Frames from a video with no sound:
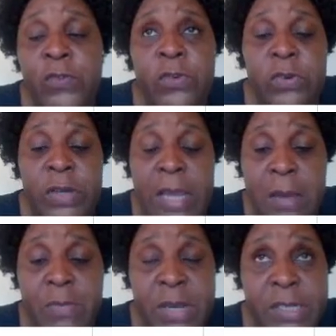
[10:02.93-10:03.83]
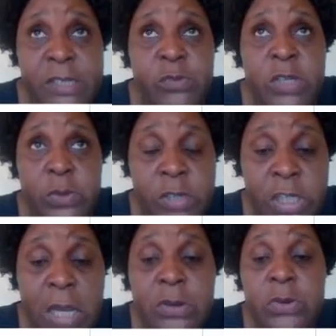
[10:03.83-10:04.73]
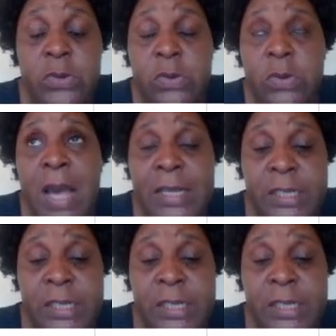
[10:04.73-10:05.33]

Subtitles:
diabetes, which we shall look at.